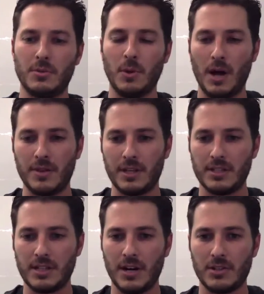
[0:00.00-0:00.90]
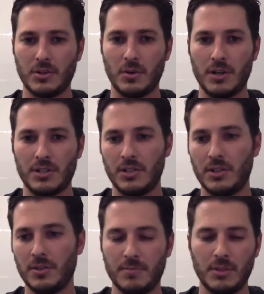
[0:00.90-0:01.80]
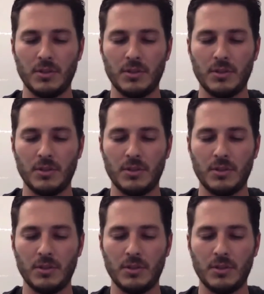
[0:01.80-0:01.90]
throughout the entire store until